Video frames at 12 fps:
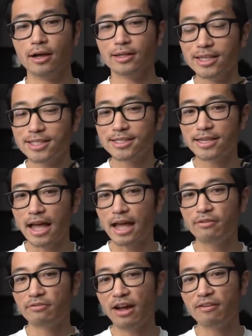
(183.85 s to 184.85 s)
Listed
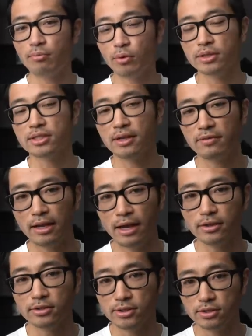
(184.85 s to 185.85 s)
at 5.7
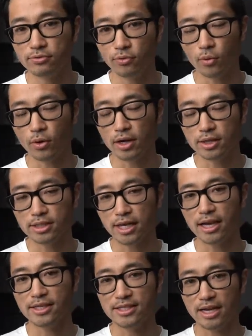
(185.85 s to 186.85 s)
ounces for a
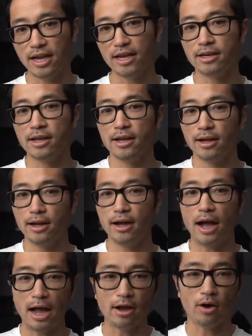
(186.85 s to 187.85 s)
size 9.
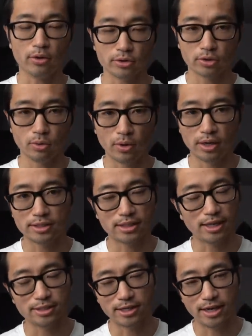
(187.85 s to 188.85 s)
I also wear a size